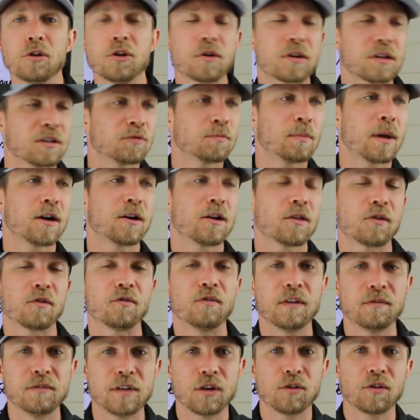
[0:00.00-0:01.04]
You can spend another
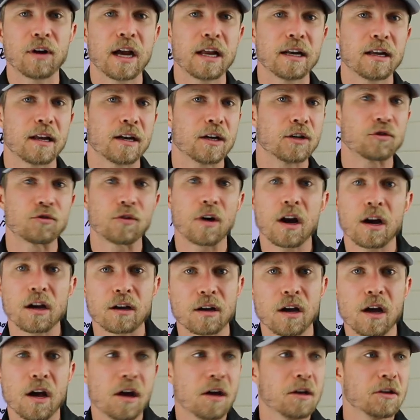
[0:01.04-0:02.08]
fifty grand on a
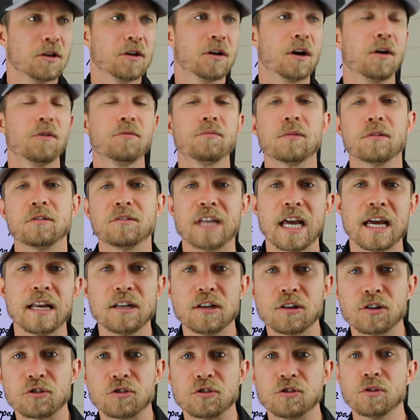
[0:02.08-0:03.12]
truck, you know, ten
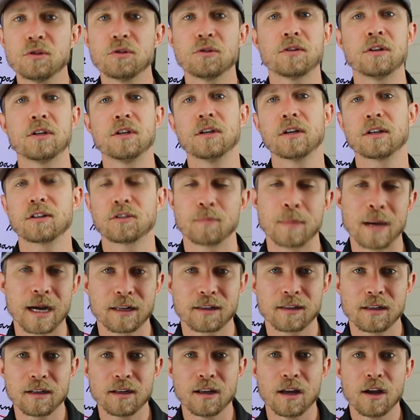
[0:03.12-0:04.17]
years sooner than you
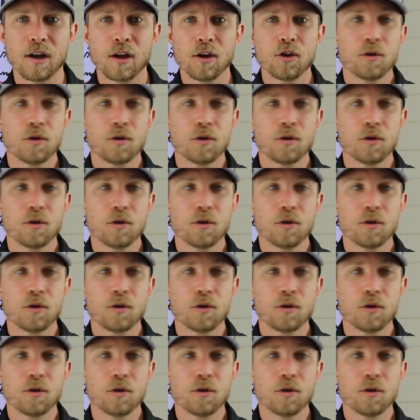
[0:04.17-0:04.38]
expected.